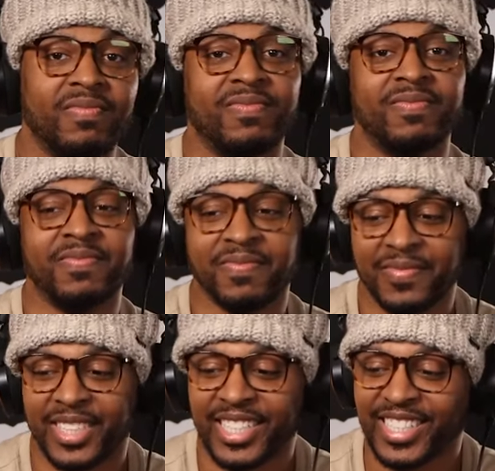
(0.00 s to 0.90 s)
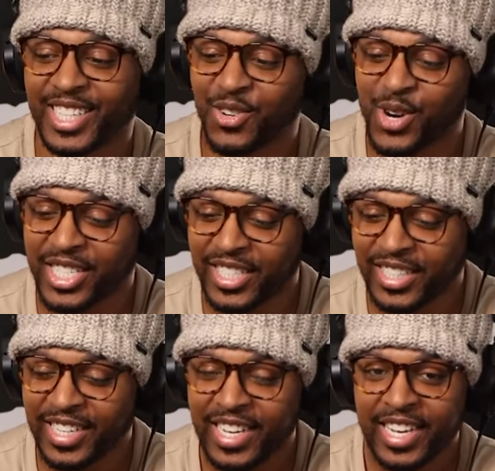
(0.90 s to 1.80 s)
Mm, that's a good question.
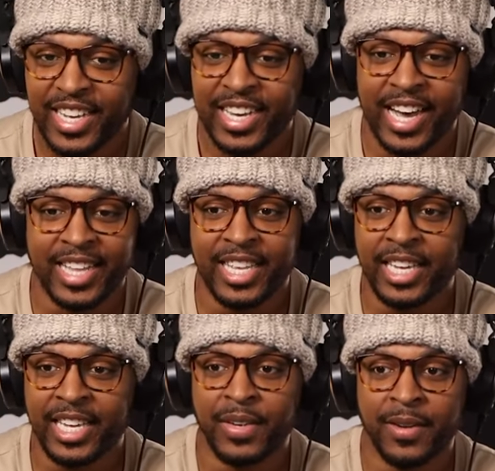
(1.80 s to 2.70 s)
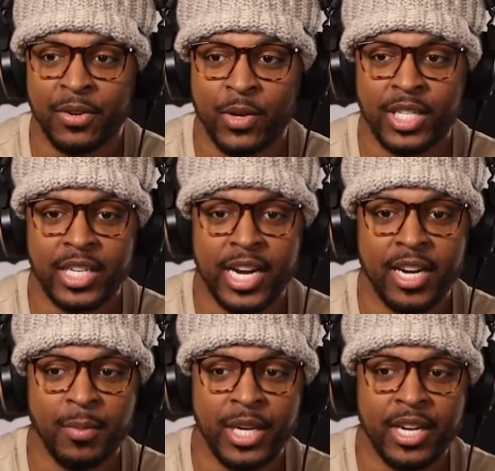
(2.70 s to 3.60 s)
I think if, if Christianity
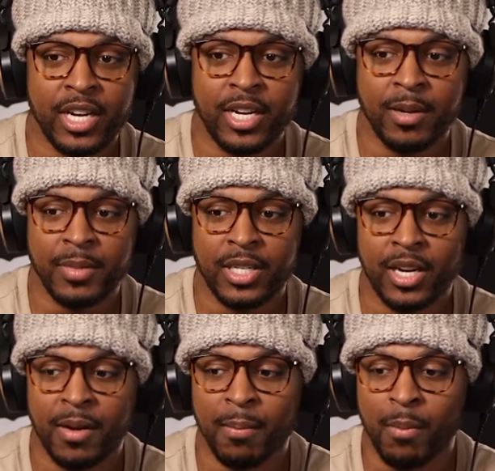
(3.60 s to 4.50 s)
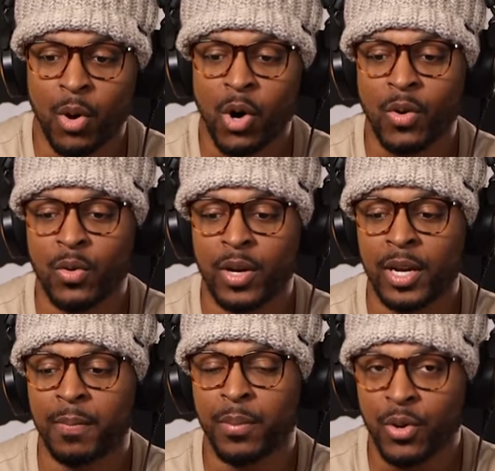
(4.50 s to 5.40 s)
becomes a moral
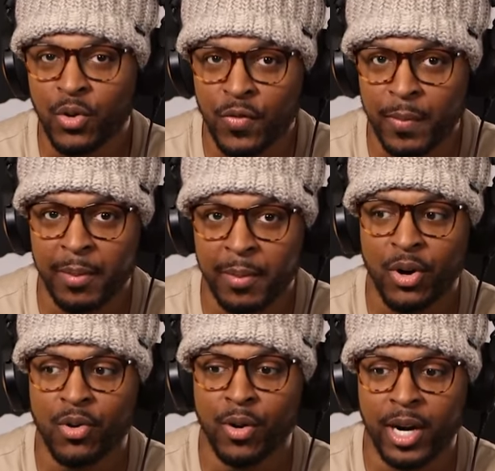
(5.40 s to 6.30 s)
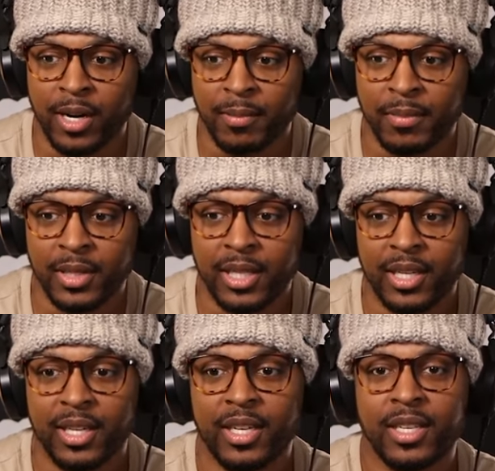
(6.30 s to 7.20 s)
improvement program,
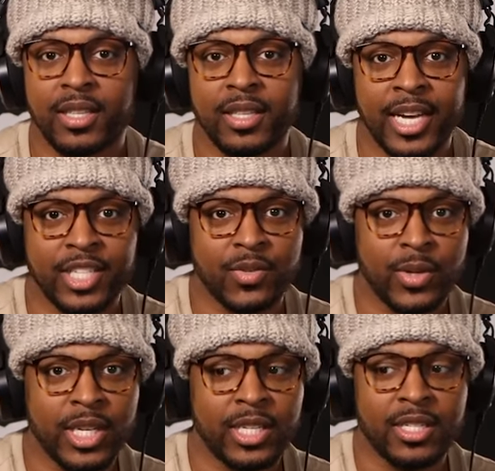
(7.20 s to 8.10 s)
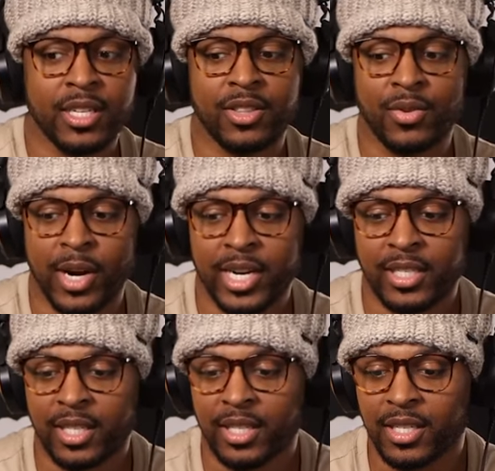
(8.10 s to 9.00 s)
that's when it's a threat
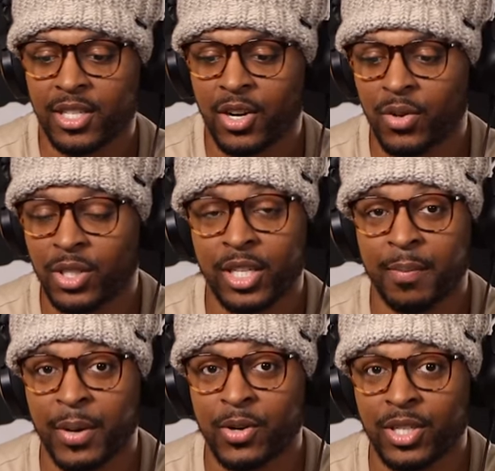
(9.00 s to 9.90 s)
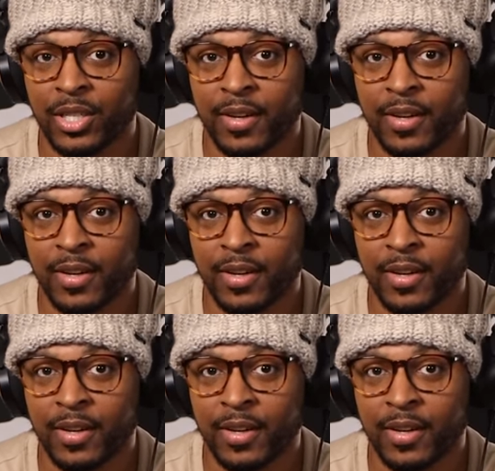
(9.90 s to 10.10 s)
to the soul, to the person,